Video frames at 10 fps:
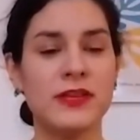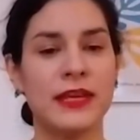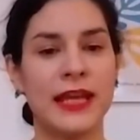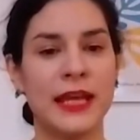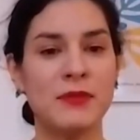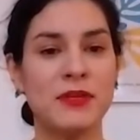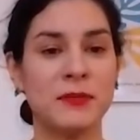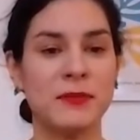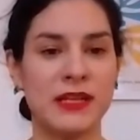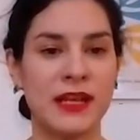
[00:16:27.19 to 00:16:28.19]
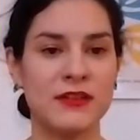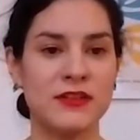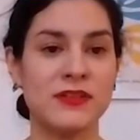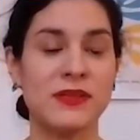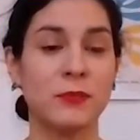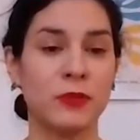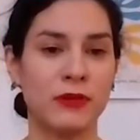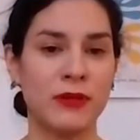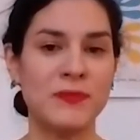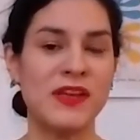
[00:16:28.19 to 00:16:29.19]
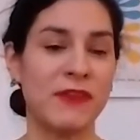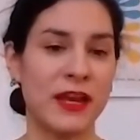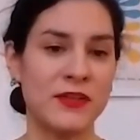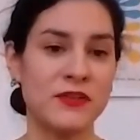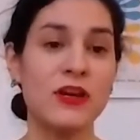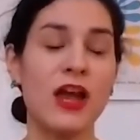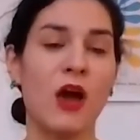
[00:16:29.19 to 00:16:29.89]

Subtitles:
and I am the Communications and Programs Advisor